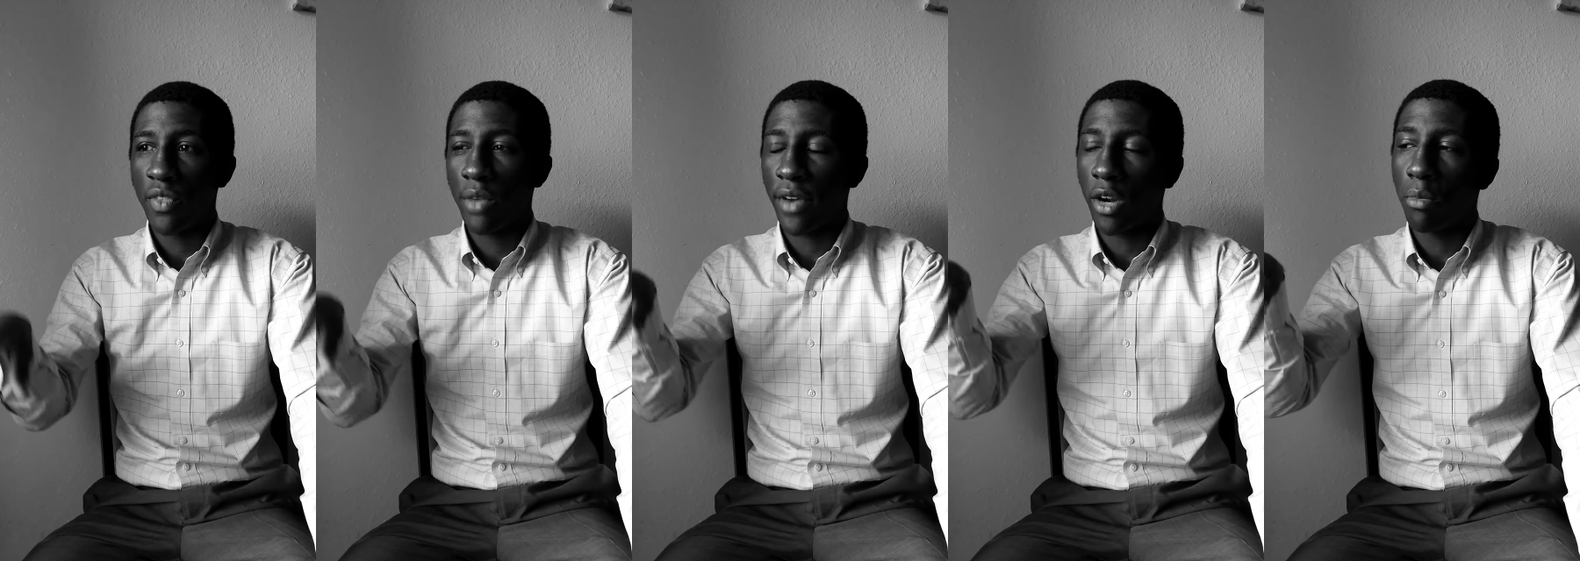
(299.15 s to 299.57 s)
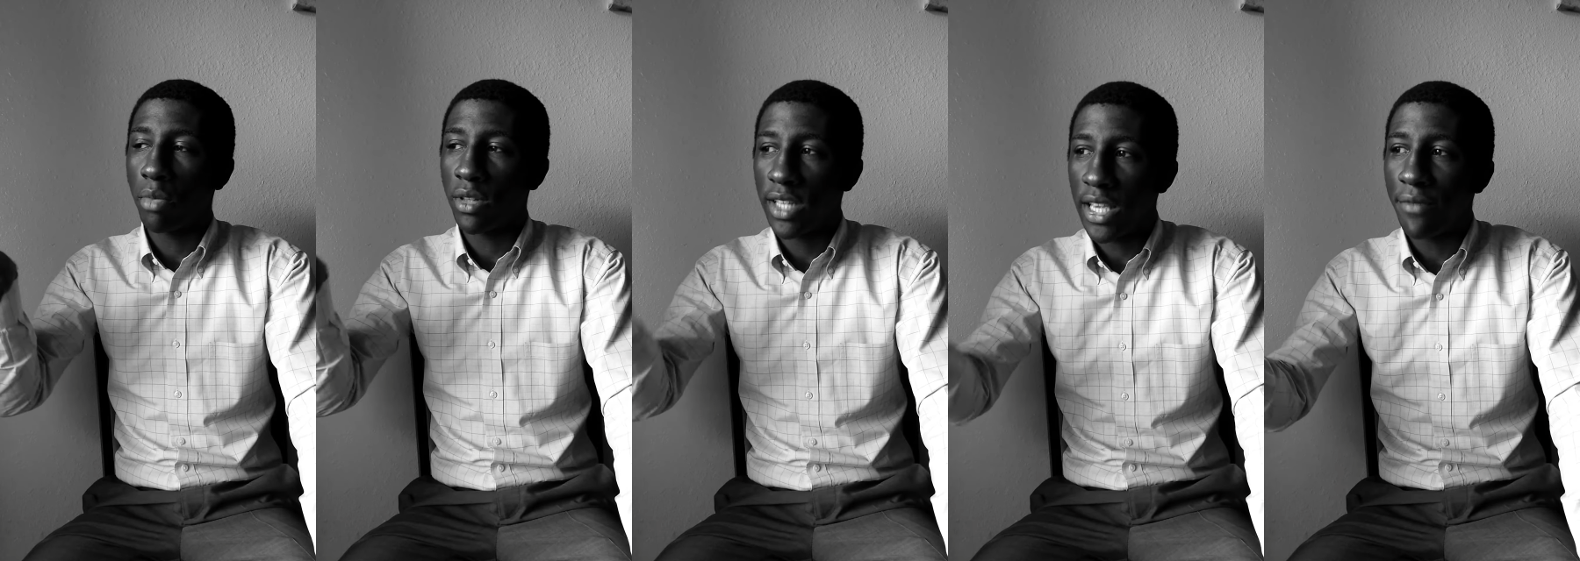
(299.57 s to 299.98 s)
if I don't
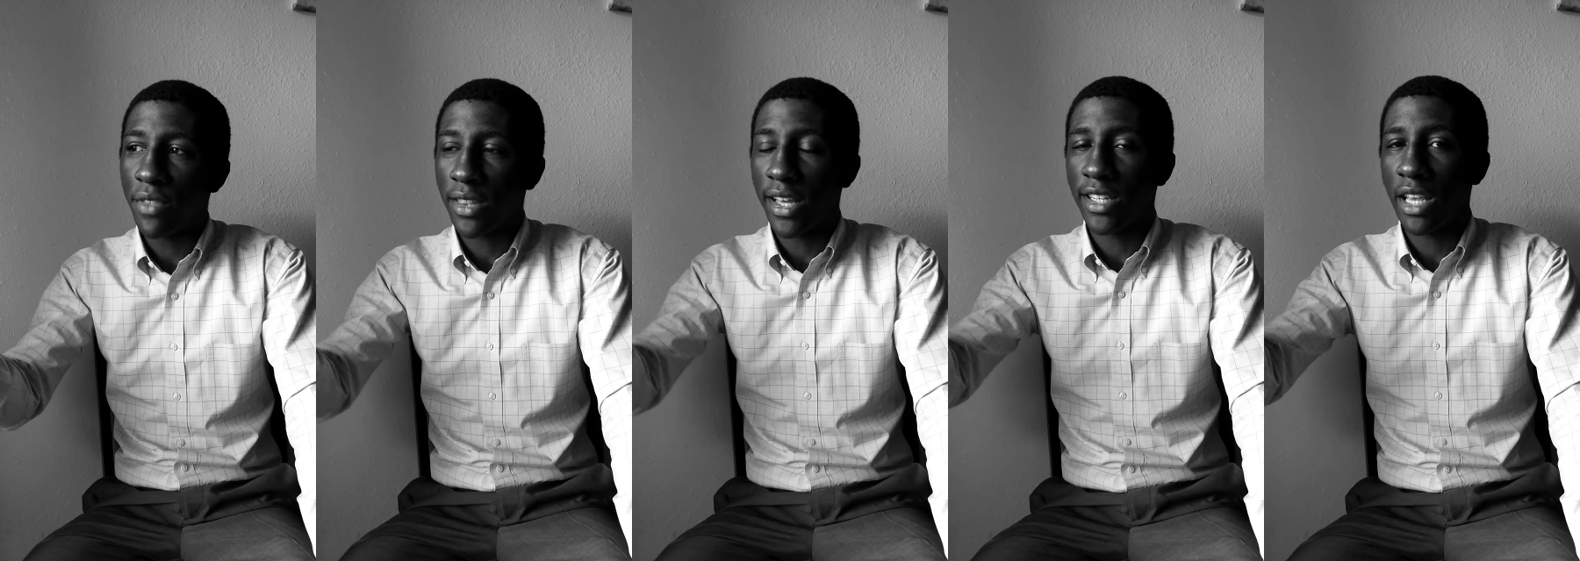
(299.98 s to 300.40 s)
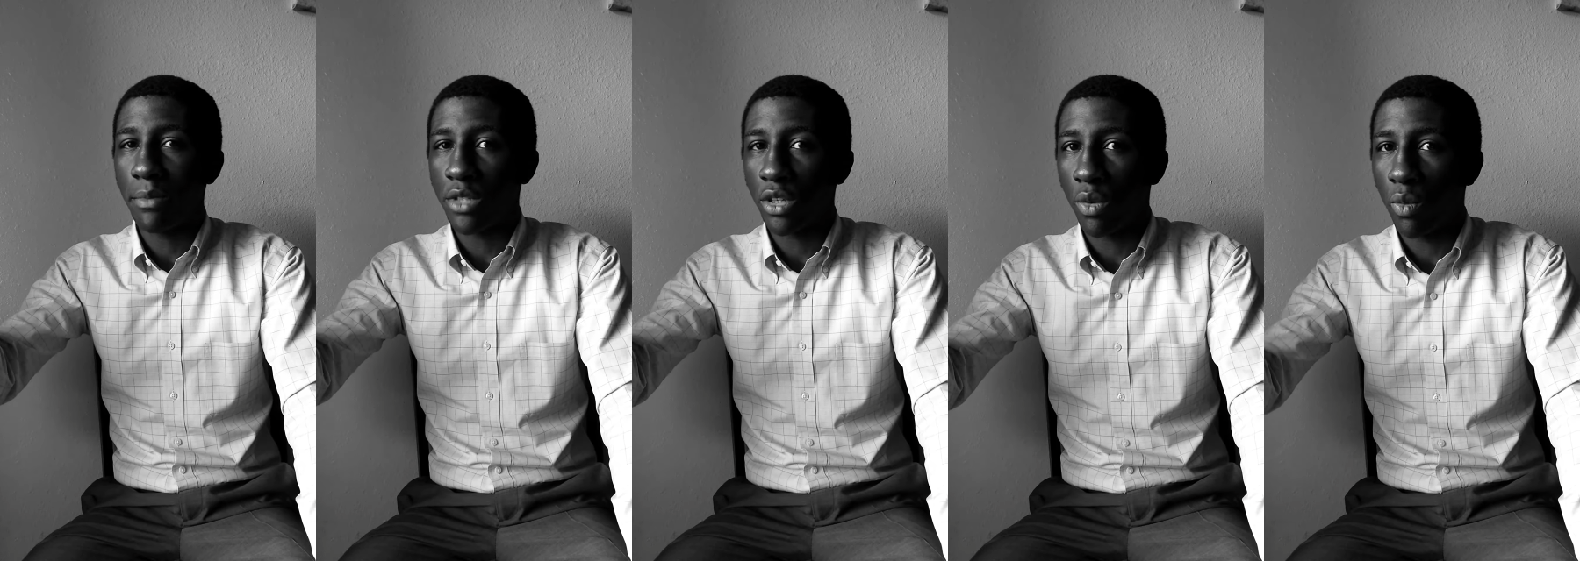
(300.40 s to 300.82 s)
believe that that
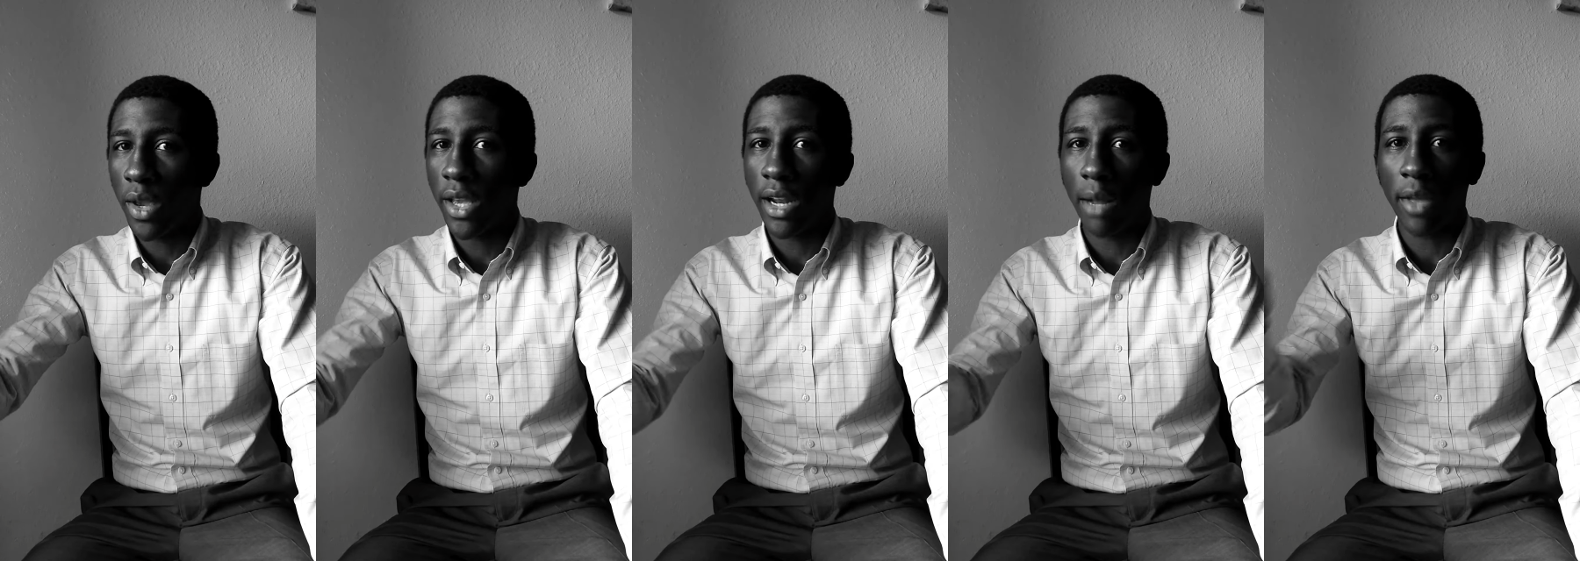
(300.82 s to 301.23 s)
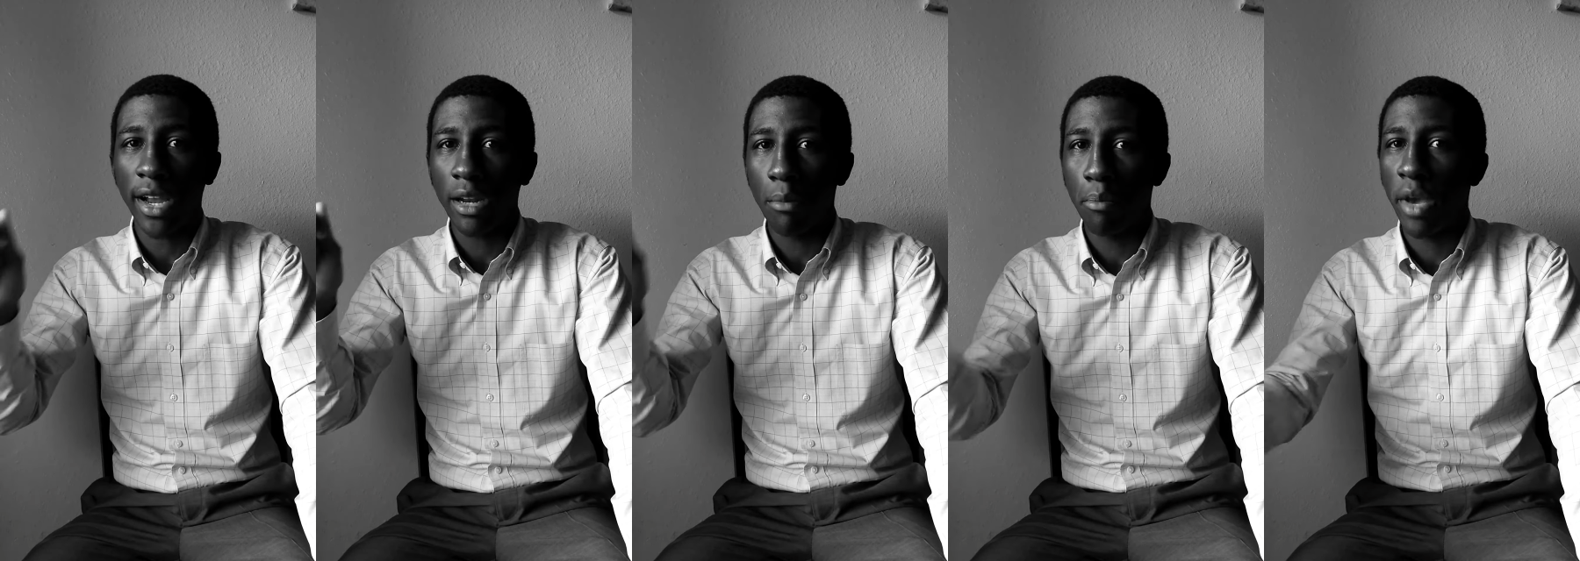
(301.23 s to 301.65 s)
team's going to win, I'm
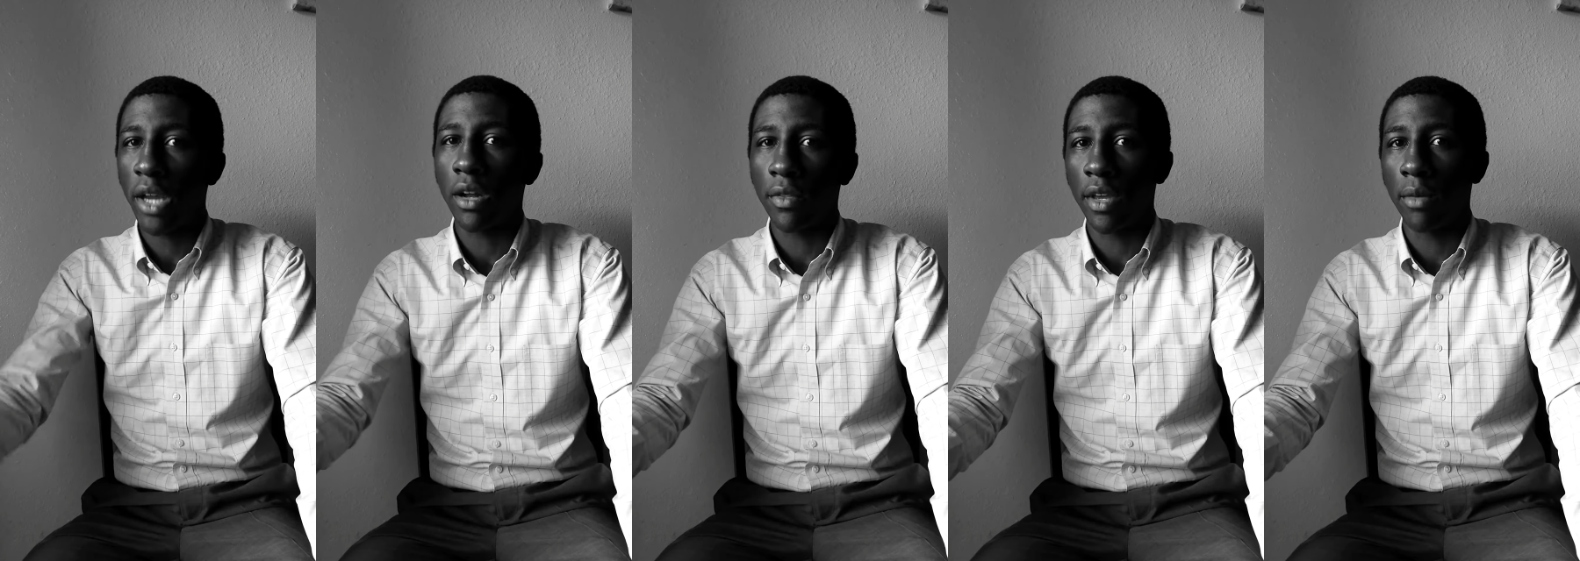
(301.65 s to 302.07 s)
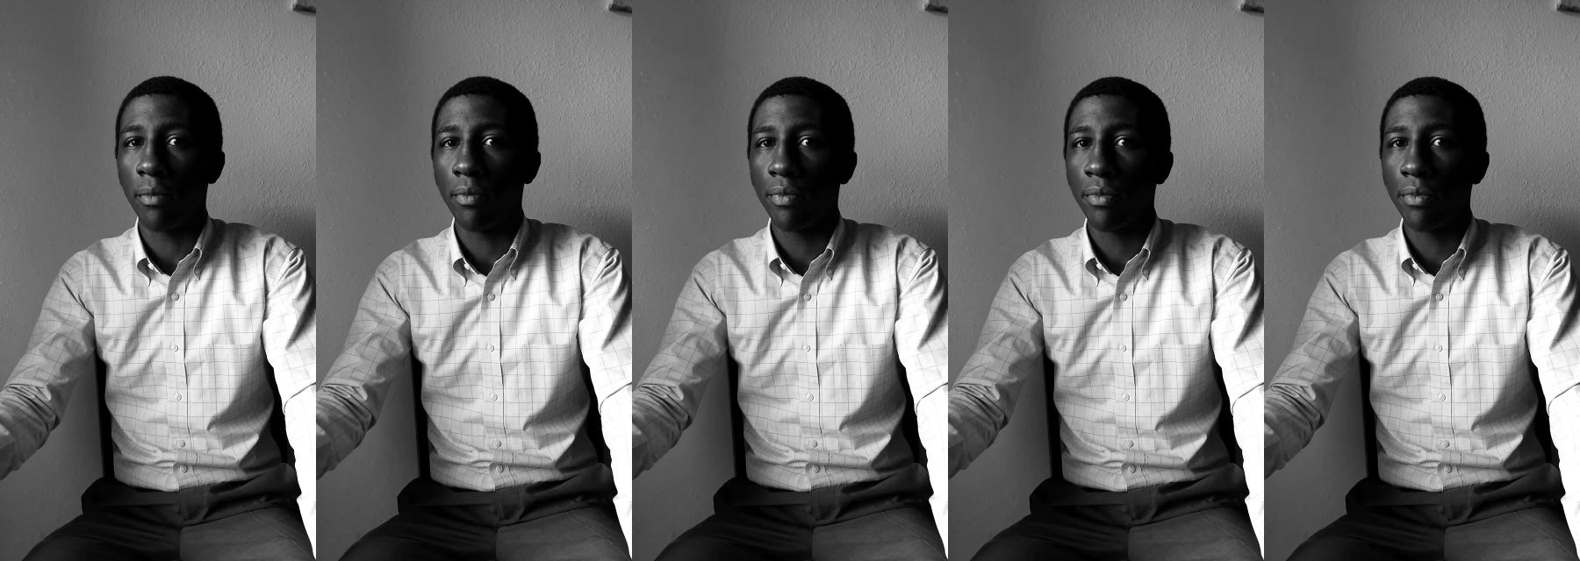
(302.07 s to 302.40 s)
not going to bet on them.